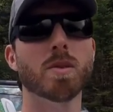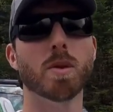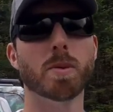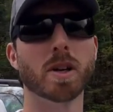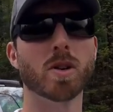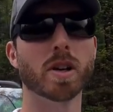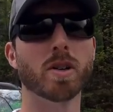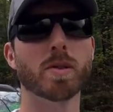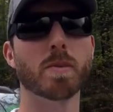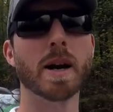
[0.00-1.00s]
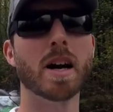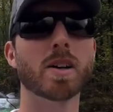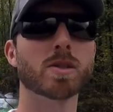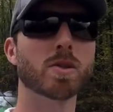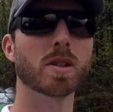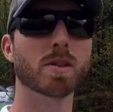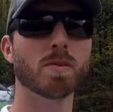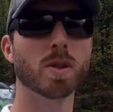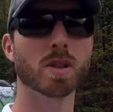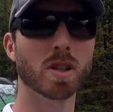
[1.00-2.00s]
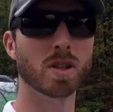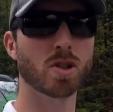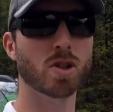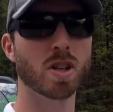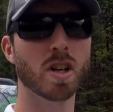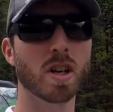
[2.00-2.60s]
We'll be going over power source, voltage